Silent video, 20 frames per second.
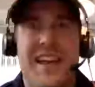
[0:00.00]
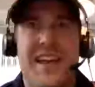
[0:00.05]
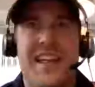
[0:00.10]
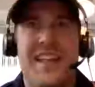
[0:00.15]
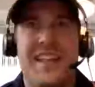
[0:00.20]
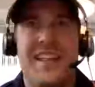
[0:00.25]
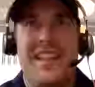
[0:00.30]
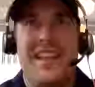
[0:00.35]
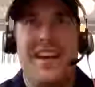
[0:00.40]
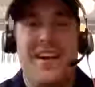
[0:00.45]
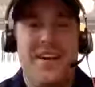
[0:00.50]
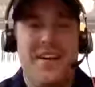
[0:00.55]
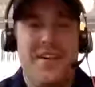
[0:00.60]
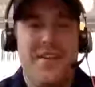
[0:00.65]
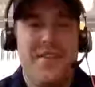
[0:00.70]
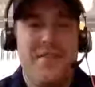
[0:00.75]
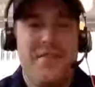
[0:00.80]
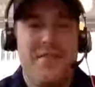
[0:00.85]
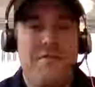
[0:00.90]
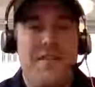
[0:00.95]

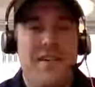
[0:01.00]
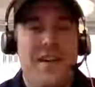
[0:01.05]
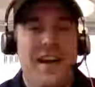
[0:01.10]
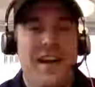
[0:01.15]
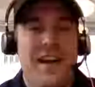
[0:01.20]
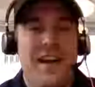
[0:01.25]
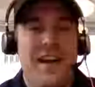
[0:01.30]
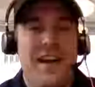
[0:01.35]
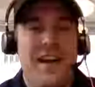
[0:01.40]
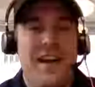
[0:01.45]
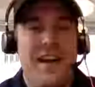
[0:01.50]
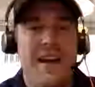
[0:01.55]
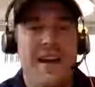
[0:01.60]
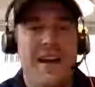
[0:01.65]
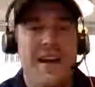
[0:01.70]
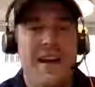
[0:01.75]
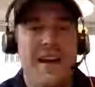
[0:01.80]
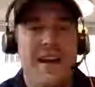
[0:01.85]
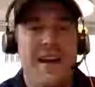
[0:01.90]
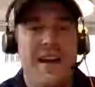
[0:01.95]
Hello.
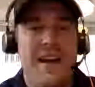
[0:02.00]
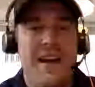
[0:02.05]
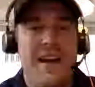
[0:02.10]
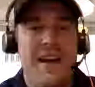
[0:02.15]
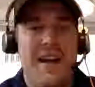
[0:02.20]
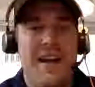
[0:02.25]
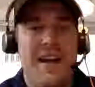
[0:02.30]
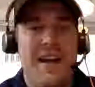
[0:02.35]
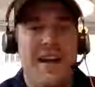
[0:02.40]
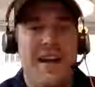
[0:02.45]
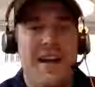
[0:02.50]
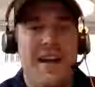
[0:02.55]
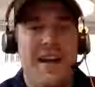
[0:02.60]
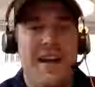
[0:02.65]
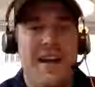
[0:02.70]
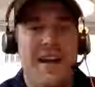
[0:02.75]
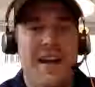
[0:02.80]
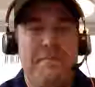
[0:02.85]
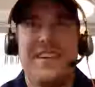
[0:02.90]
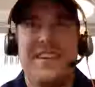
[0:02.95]
Happy
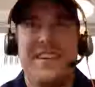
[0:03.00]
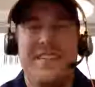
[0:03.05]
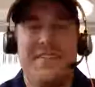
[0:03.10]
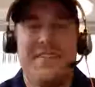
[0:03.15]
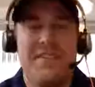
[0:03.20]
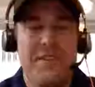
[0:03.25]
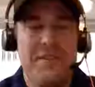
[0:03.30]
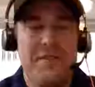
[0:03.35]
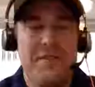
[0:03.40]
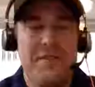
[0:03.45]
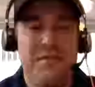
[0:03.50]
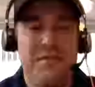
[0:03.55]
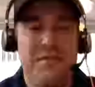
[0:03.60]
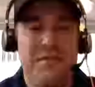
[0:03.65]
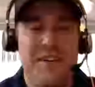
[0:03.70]
New Year.